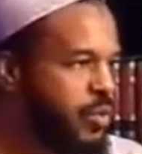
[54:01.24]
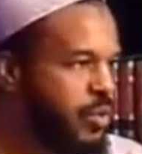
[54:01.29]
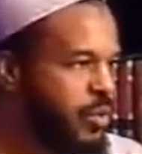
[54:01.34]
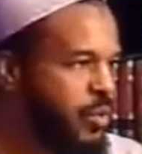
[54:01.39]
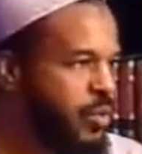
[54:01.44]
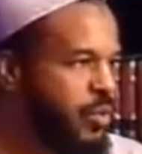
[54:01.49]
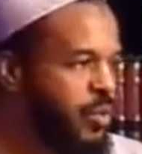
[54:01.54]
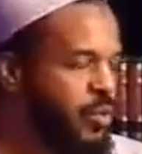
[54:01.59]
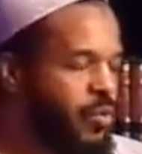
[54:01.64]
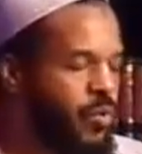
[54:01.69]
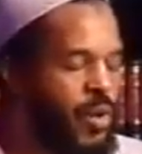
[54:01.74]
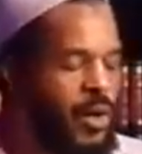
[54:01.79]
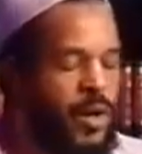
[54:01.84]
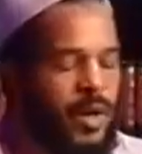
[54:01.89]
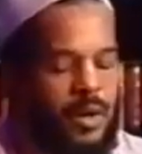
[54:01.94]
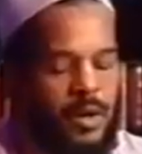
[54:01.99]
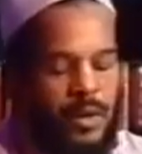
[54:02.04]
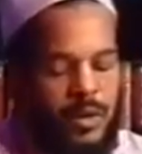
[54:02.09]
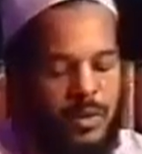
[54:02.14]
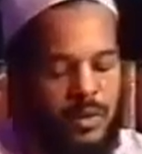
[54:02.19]
to
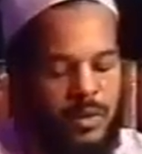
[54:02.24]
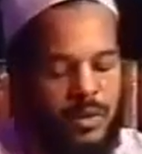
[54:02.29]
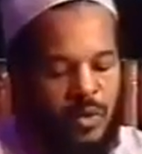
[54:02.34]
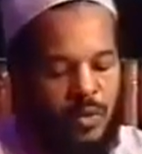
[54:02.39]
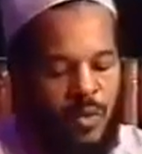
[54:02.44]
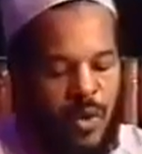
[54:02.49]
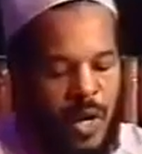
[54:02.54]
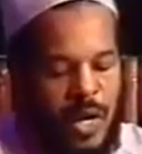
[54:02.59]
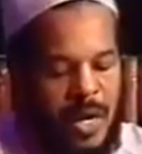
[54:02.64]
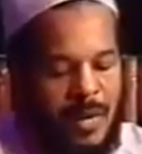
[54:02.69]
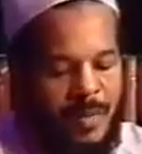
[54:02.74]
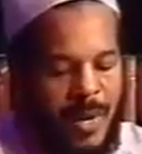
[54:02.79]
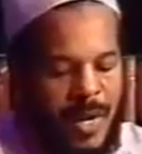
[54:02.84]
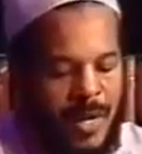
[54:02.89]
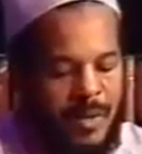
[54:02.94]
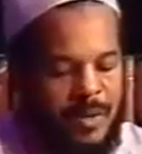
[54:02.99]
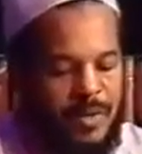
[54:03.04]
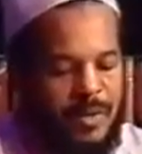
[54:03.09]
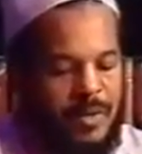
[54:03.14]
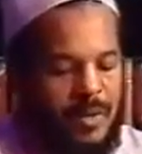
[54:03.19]
do work
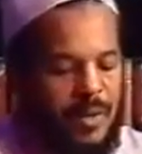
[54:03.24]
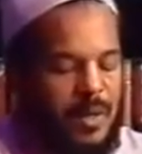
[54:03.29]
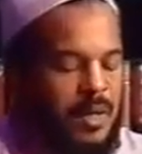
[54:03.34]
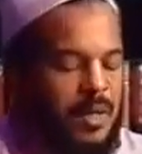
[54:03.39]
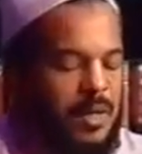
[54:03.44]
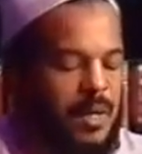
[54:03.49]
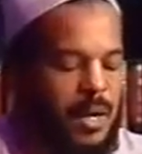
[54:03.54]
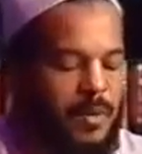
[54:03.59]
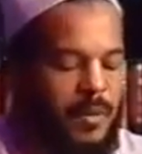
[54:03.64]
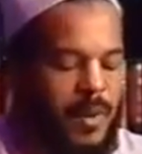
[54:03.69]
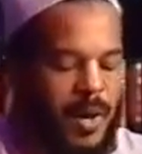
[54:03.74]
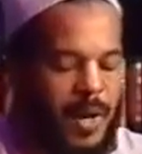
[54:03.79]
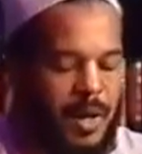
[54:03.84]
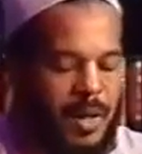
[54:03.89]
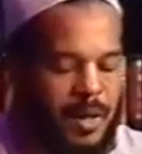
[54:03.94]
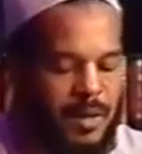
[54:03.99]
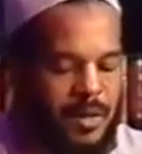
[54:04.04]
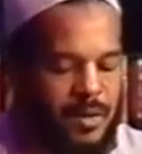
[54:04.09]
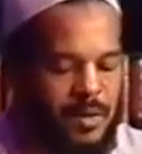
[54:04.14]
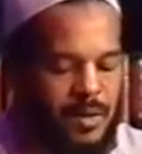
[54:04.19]
amongst the
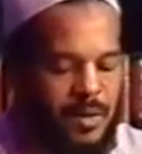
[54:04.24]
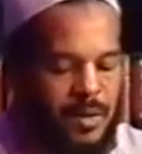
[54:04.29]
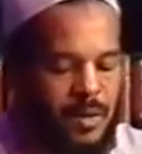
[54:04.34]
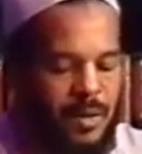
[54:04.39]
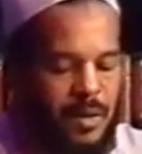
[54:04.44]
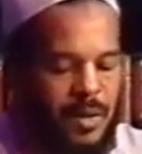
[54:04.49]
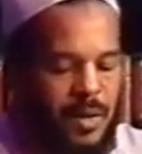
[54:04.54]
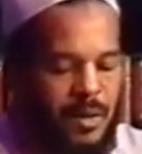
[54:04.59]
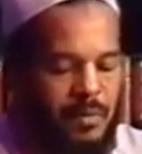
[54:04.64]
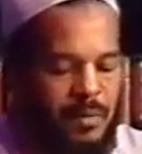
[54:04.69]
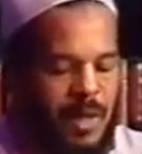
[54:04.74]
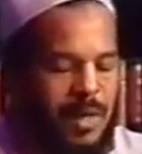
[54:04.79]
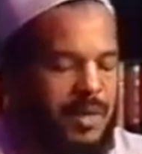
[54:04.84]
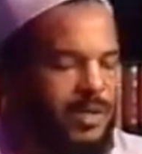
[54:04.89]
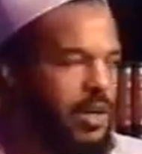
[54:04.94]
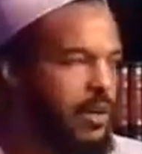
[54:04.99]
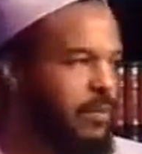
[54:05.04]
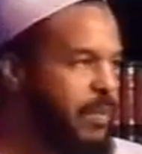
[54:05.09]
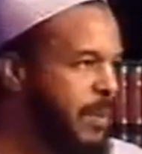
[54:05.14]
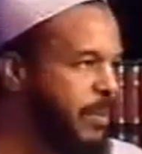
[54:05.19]
Americans,
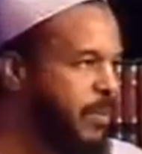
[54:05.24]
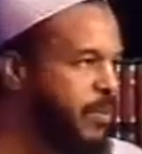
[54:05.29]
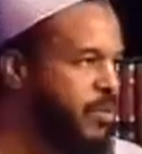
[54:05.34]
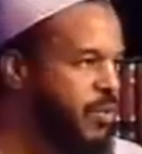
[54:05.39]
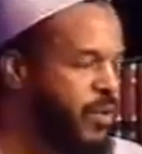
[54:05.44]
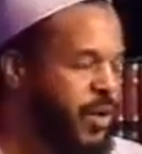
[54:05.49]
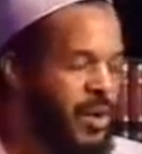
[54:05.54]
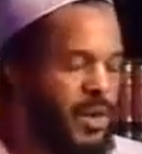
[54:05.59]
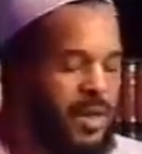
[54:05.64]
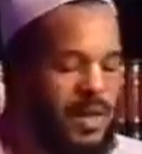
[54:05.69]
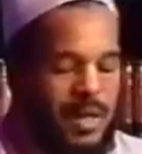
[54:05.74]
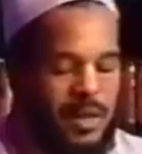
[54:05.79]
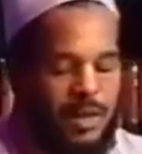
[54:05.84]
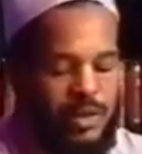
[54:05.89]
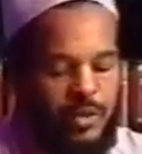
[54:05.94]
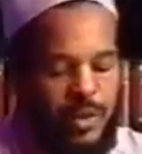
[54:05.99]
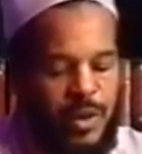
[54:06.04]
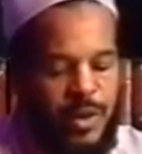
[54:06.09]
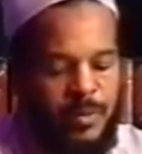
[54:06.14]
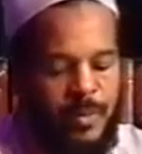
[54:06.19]
military people who were in the
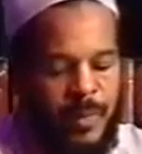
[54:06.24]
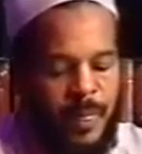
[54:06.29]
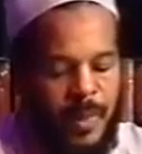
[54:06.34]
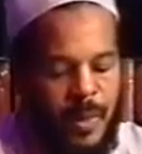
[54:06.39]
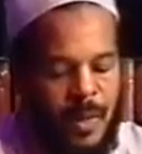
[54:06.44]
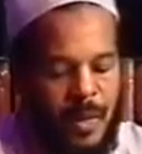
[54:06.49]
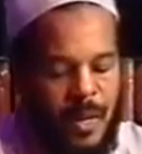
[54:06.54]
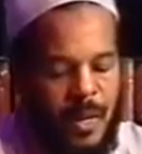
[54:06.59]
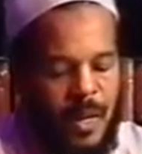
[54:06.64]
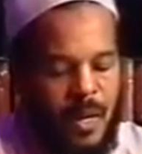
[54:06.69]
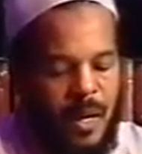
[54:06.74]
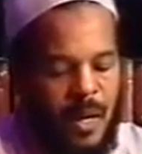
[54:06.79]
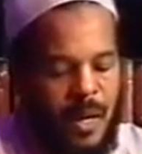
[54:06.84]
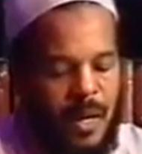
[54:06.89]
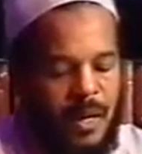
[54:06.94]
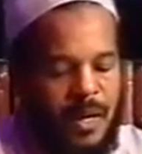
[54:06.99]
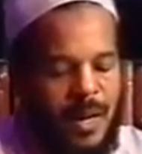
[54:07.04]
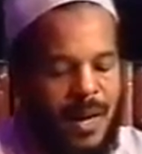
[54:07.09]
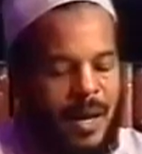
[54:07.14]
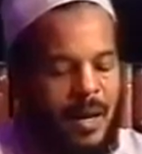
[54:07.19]
country.
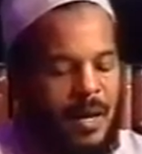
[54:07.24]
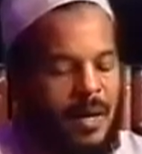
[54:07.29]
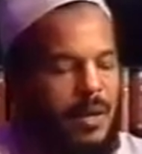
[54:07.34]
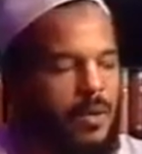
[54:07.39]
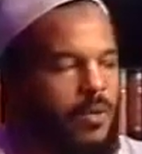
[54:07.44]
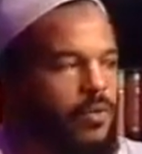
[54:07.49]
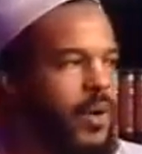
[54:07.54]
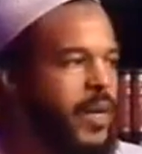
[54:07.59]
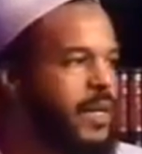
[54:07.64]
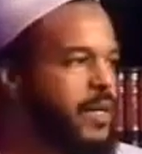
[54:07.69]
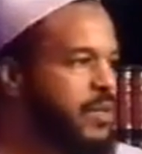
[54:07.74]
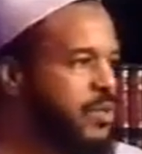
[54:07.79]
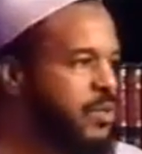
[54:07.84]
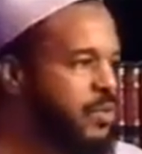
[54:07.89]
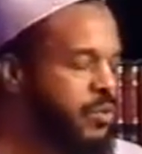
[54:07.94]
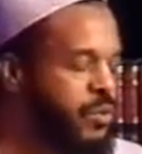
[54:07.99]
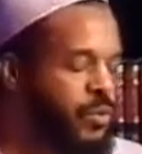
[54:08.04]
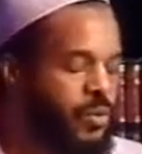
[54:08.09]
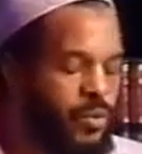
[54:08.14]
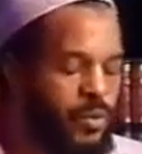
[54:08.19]
And I went
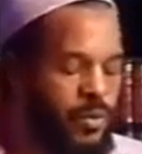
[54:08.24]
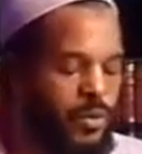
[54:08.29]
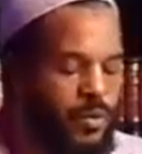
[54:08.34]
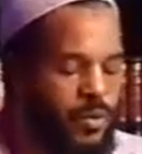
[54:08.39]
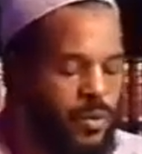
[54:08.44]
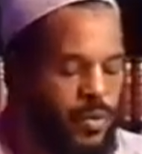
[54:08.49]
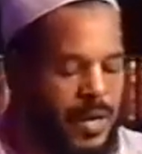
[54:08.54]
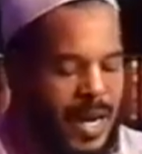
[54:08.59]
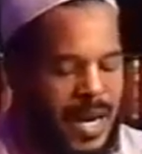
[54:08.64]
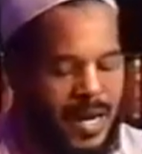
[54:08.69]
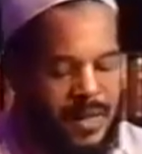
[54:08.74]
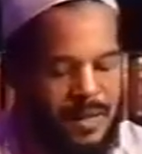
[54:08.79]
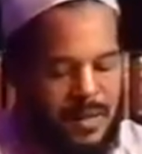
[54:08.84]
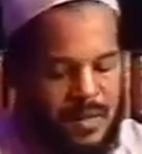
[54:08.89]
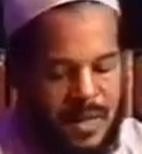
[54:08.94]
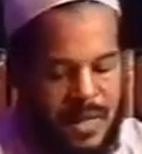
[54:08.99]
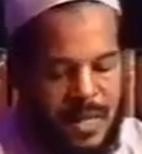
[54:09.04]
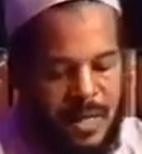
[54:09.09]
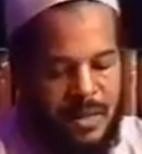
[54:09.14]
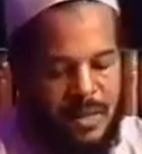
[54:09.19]
to United
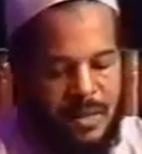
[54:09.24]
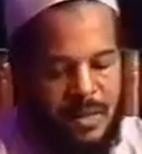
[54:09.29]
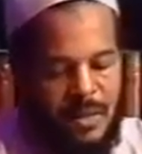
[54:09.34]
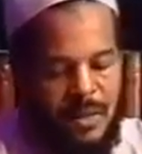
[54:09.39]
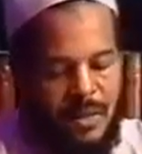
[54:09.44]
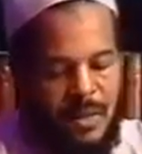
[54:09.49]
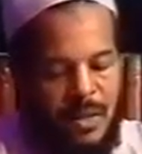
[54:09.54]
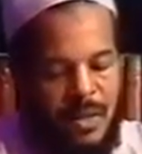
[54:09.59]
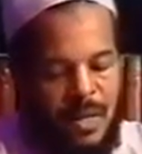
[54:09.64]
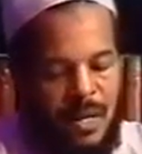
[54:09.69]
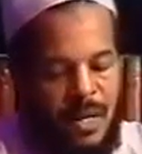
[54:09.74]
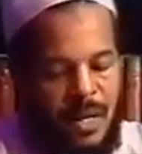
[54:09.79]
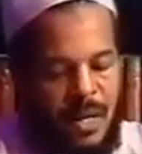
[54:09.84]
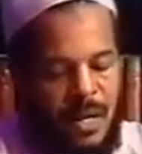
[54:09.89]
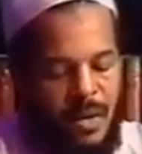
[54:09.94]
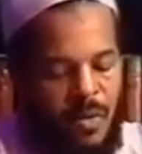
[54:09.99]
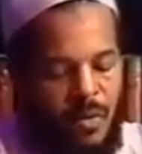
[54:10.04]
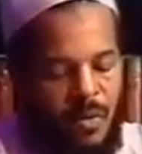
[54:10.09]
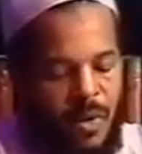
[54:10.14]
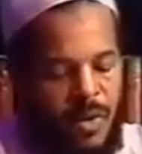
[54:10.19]
States
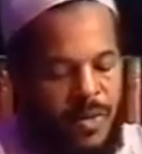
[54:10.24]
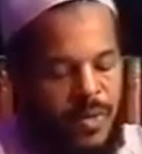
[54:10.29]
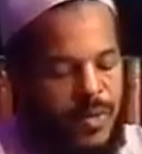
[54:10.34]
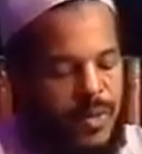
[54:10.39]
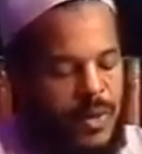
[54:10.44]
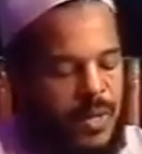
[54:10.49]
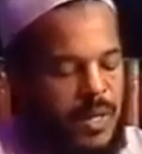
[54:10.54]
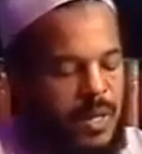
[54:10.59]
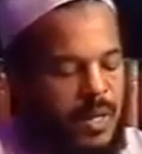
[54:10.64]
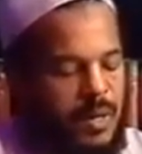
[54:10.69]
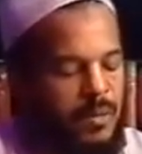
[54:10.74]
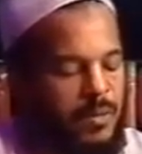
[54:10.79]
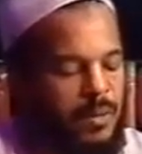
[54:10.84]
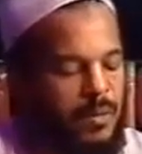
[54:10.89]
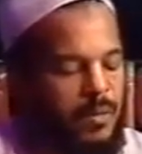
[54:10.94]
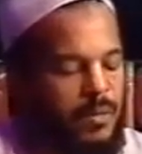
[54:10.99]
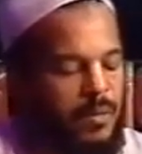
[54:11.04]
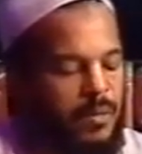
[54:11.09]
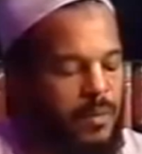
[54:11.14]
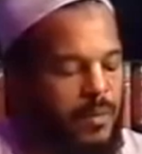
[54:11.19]
with the
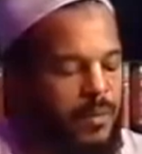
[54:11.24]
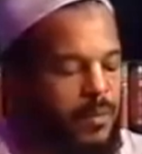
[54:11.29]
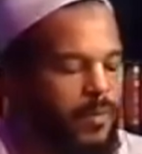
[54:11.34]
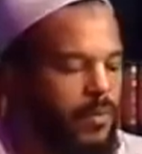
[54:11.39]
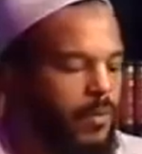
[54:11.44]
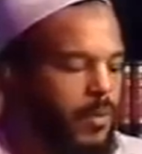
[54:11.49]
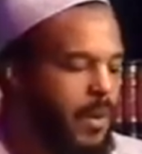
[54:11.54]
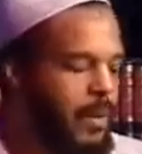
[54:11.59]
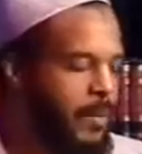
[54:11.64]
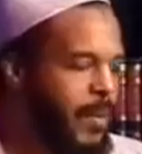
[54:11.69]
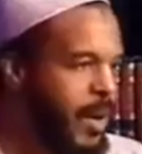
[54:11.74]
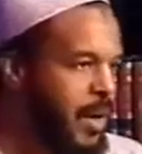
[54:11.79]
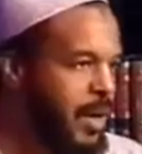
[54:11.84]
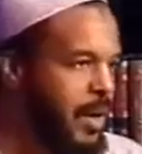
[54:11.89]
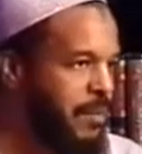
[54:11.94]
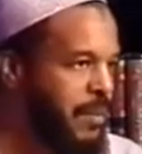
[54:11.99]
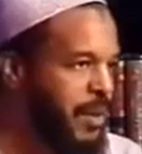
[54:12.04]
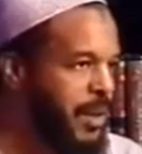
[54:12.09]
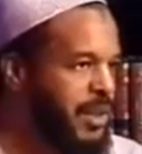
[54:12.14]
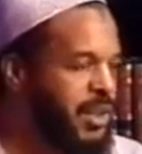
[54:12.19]

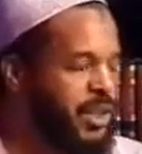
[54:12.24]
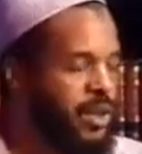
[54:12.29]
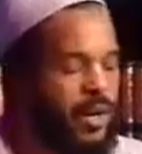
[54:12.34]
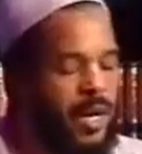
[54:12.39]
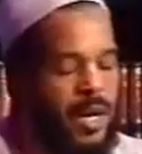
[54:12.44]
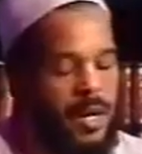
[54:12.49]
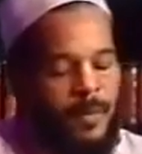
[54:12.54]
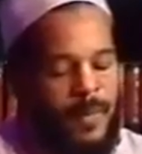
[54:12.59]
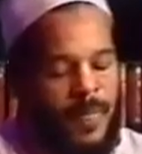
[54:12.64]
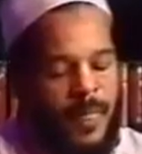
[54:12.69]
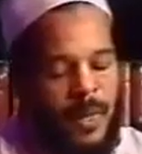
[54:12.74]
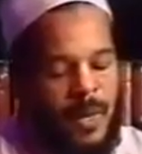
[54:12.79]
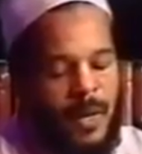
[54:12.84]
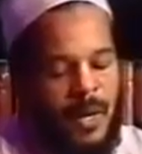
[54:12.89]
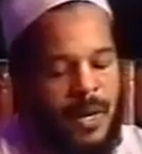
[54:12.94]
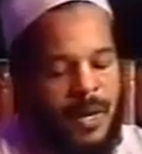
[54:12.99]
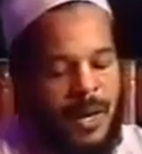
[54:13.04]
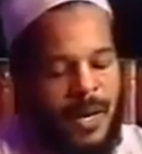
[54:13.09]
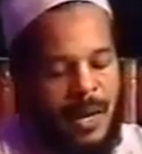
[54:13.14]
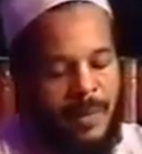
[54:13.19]
American military
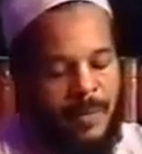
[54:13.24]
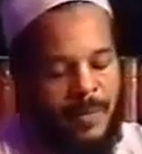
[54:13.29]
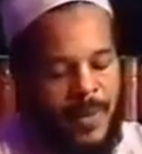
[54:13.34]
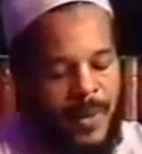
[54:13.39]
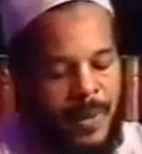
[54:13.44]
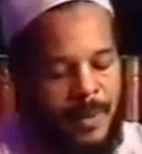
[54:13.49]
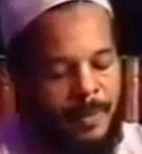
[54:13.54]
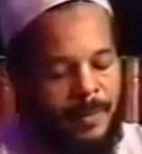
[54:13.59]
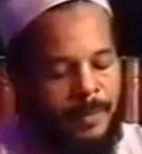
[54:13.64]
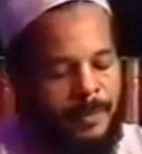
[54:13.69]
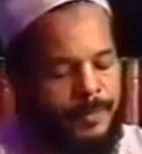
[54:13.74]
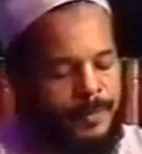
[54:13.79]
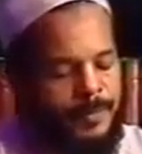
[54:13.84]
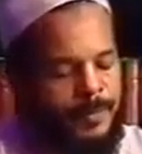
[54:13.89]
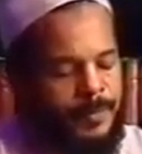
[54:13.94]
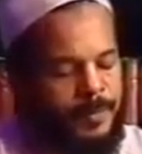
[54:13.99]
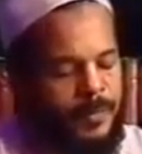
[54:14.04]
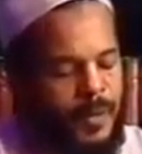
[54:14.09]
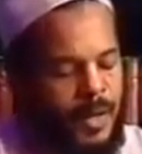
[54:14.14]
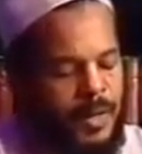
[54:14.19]
and helped them
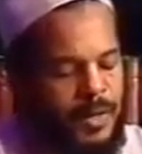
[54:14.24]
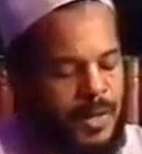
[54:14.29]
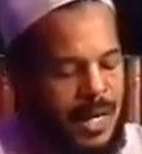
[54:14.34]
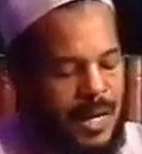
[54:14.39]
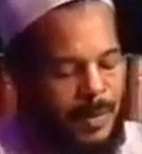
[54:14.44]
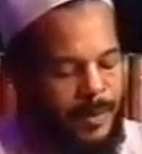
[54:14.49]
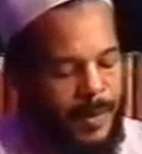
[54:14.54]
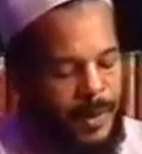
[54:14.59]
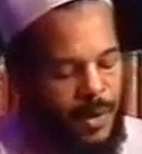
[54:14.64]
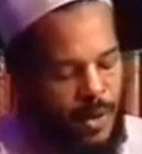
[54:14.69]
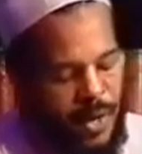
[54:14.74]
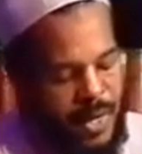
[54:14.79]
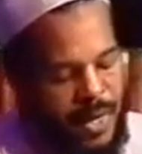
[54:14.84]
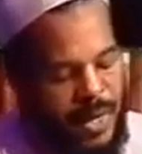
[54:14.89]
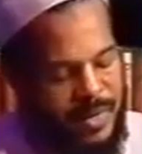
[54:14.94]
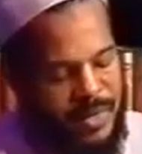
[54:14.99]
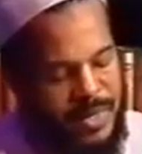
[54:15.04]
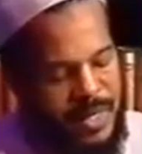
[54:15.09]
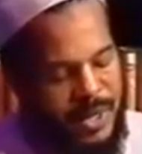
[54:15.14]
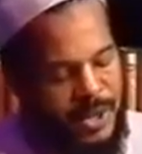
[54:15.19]
set up an
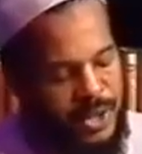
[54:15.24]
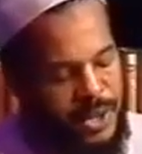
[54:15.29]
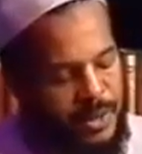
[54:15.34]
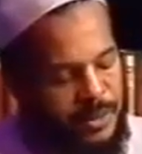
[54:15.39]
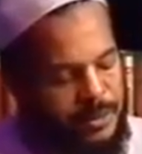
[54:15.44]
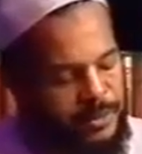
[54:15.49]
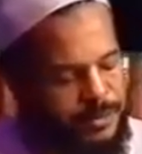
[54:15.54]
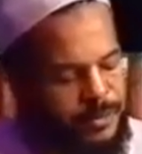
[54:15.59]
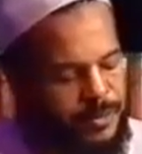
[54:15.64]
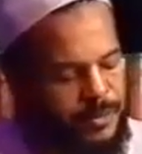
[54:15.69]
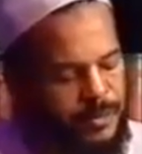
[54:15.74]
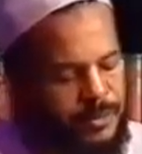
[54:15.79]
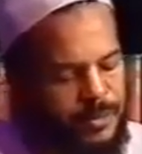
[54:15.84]
organization